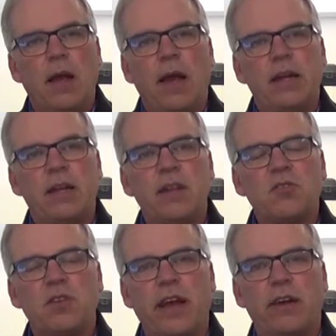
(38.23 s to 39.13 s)
And in
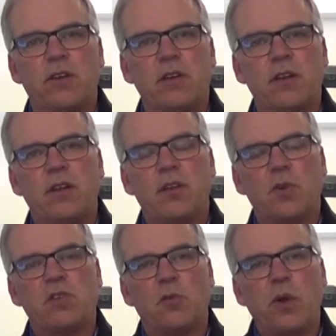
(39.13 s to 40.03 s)
this standard, there
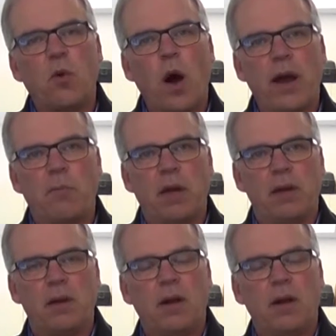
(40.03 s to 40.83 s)
is a requirement